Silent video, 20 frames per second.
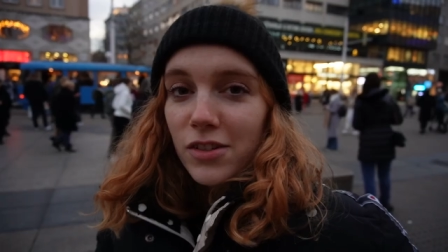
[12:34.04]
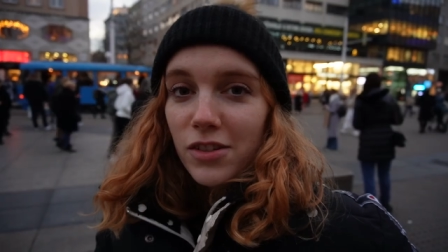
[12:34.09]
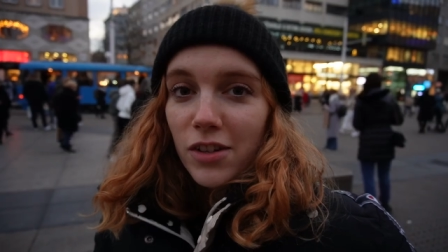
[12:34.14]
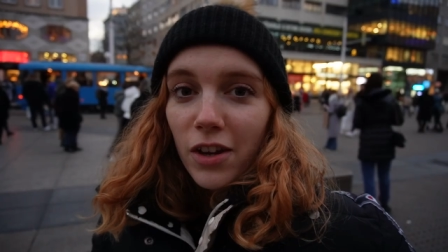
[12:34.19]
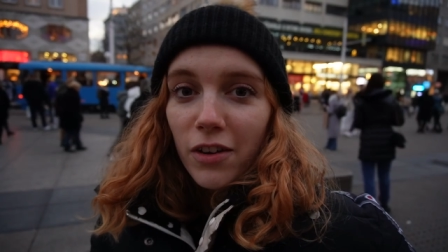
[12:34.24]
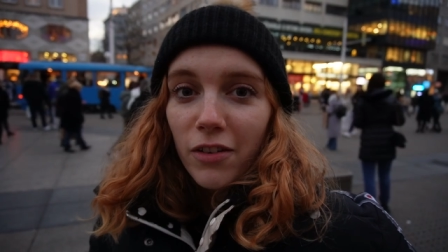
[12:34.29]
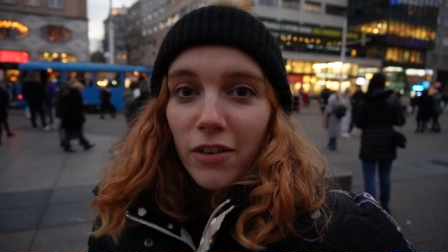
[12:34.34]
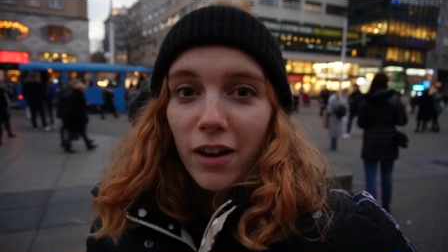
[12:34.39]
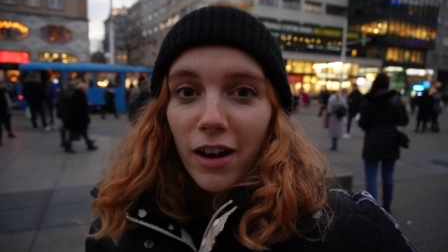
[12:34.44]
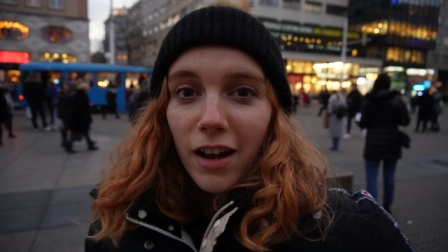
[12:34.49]
so
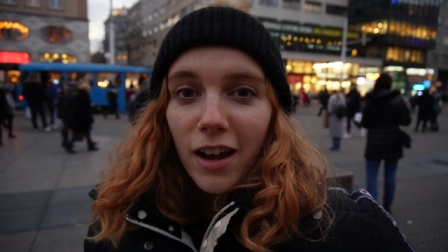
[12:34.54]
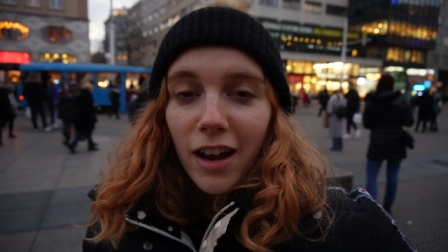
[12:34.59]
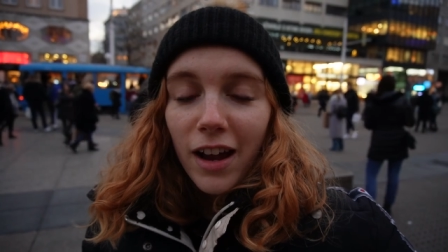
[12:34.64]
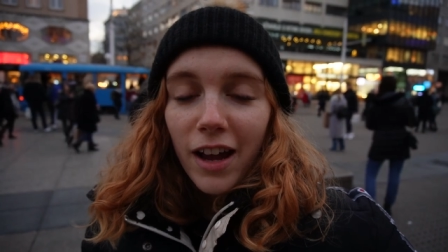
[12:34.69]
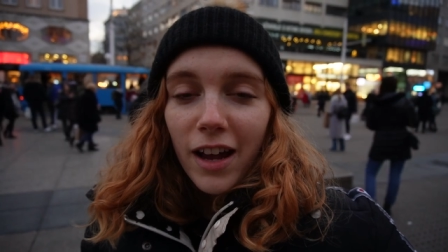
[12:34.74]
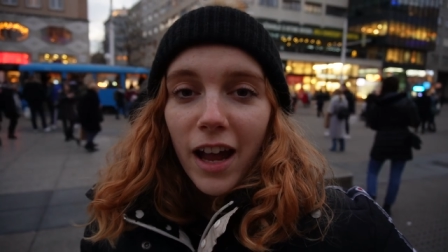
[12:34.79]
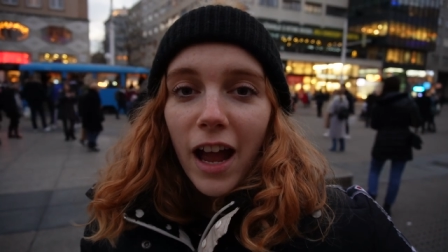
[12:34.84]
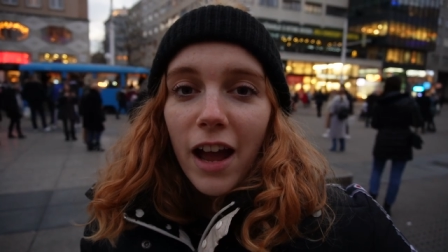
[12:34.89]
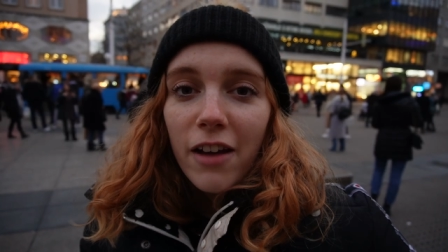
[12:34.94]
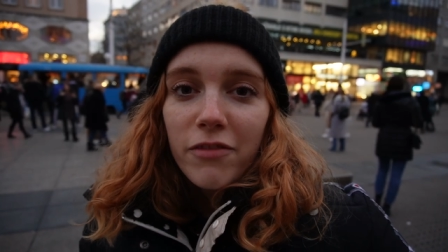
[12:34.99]

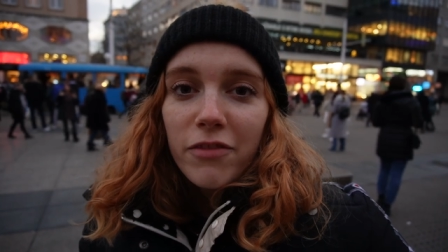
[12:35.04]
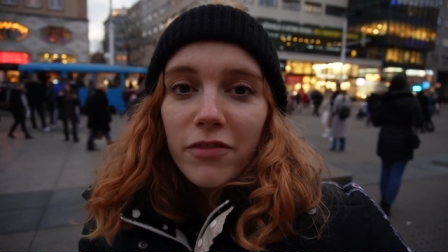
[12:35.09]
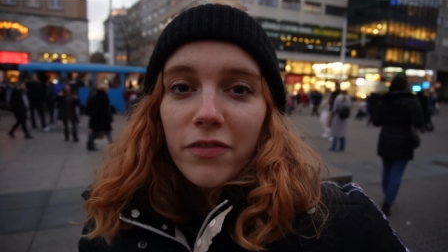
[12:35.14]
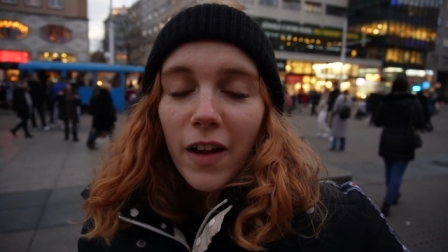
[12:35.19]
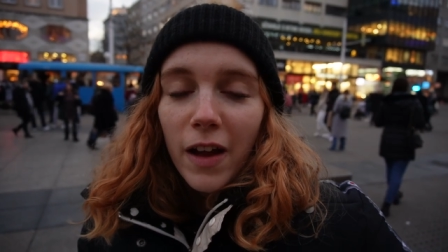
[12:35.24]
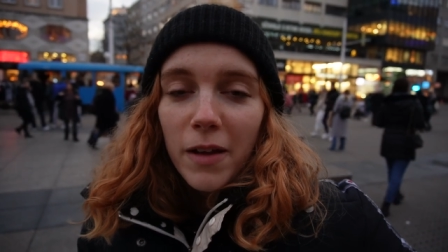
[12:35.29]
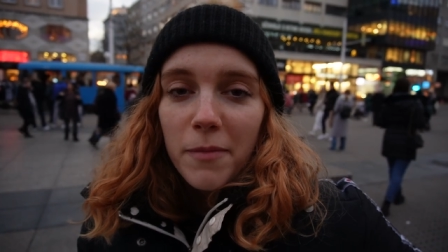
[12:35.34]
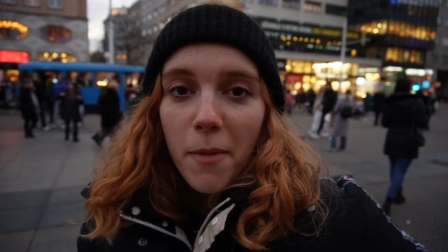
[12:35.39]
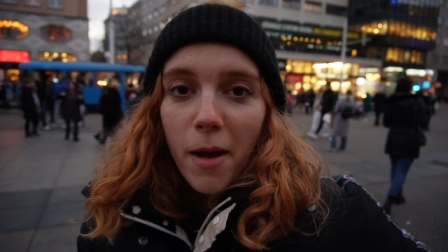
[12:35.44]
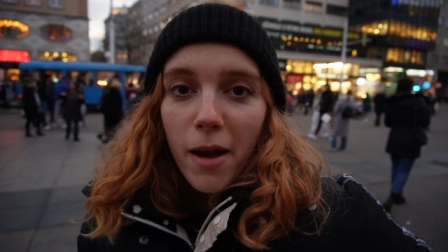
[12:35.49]
I have
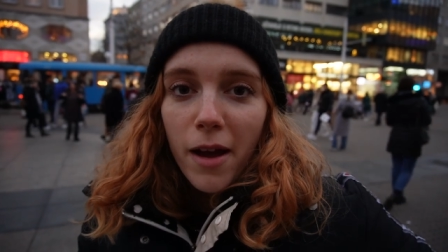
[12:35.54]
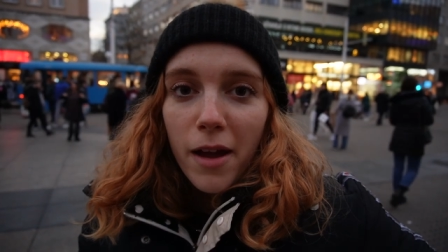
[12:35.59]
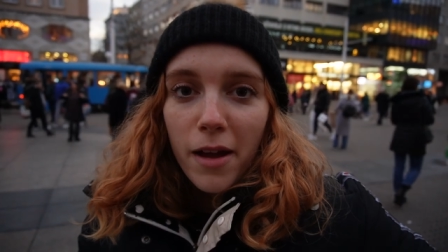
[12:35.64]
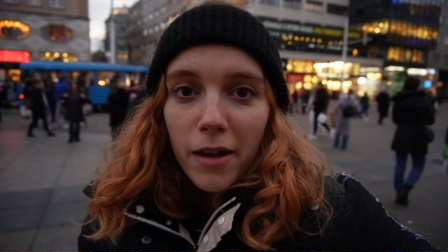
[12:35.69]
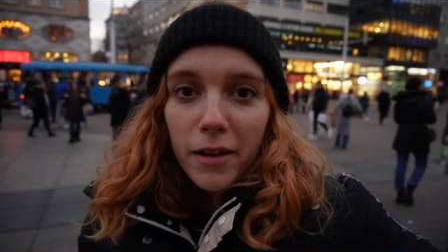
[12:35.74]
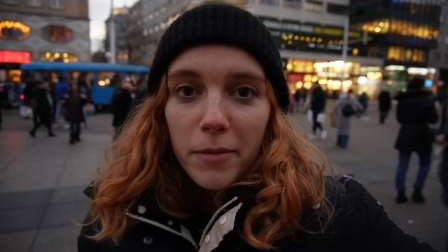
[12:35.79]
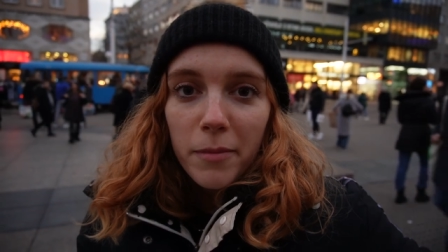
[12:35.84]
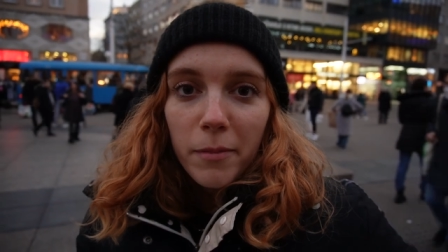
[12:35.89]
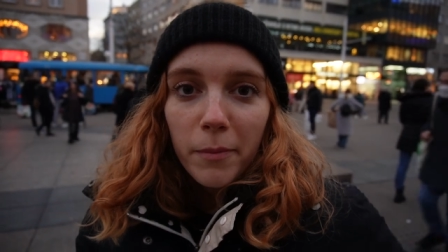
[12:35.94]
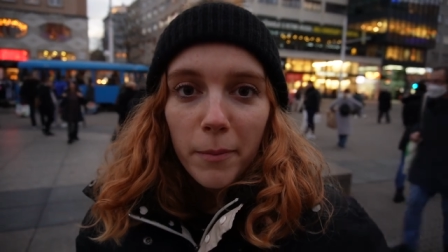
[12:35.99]
found
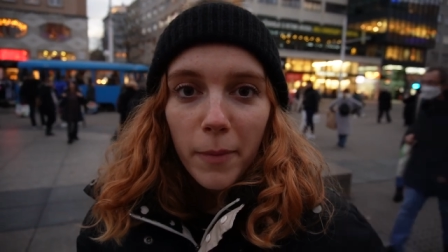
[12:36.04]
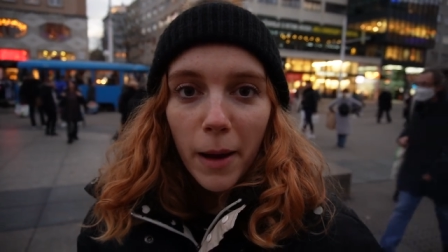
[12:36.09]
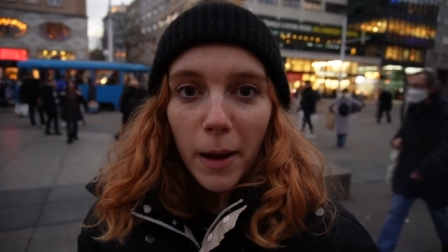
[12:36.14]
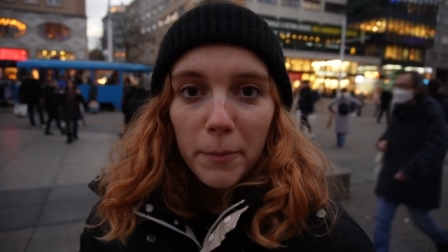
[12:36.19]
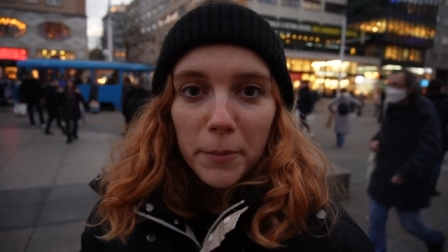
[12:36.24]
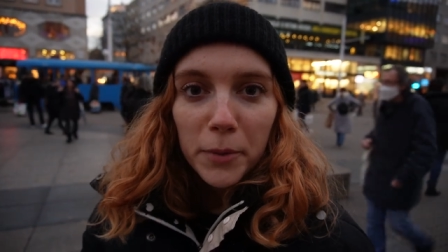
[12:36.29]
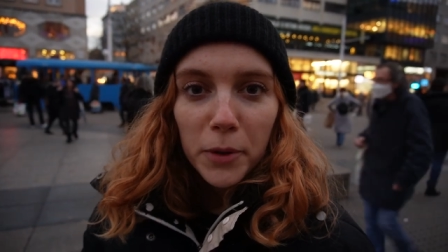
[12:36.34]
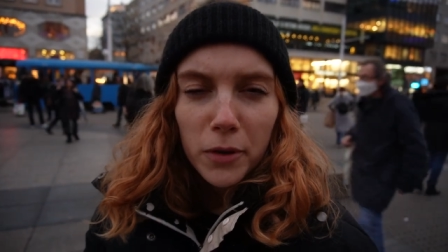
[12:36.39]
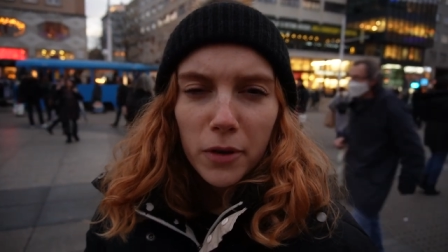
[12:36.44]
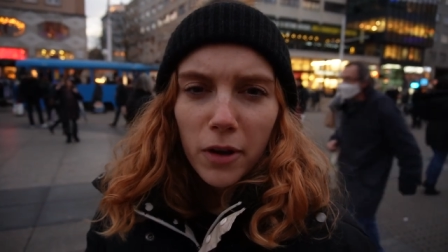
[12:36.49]
my
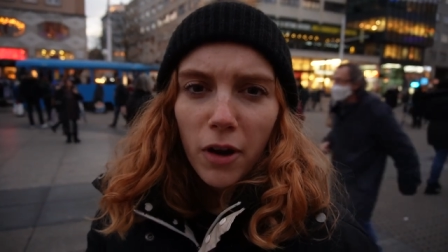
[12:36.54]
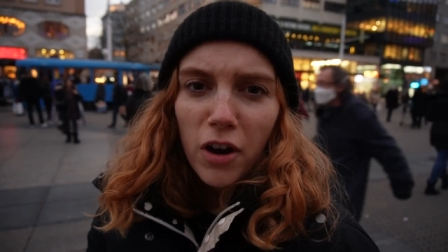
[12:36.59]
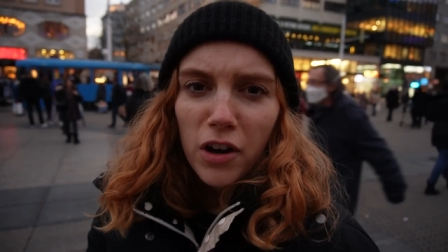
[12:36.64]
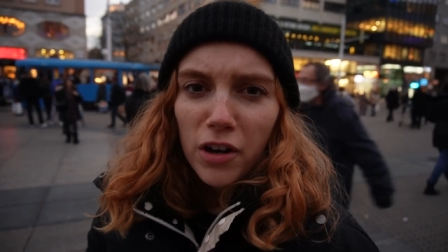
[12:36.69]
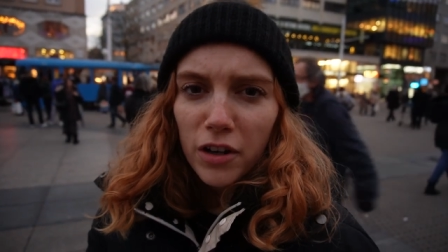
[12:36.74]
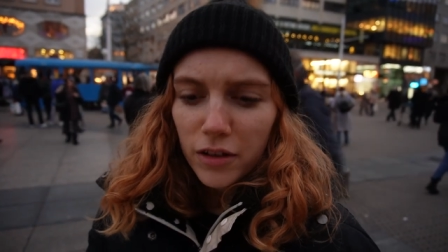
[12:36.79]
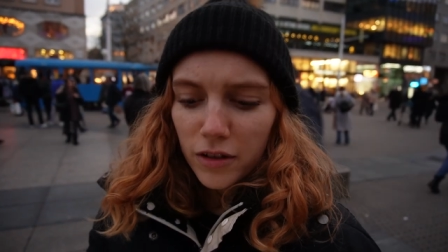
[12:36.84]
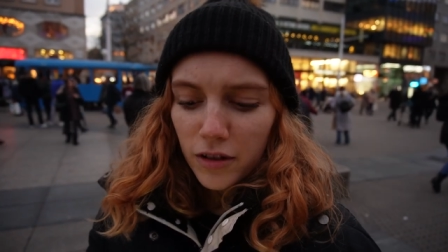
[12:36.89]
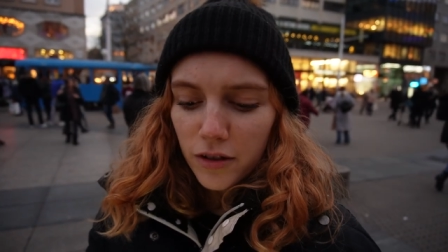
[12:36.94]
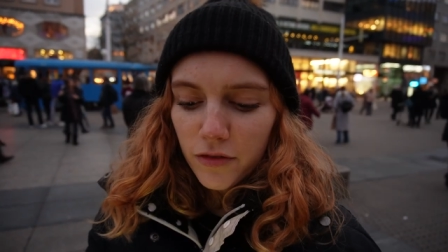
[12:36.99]
MacBook
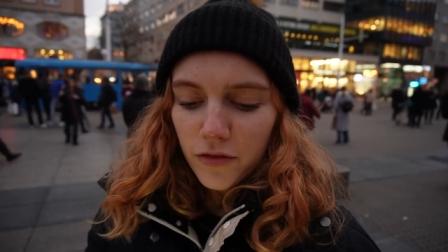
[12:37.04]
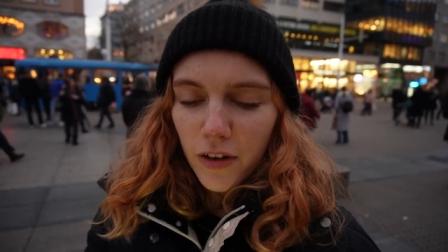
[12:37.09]
on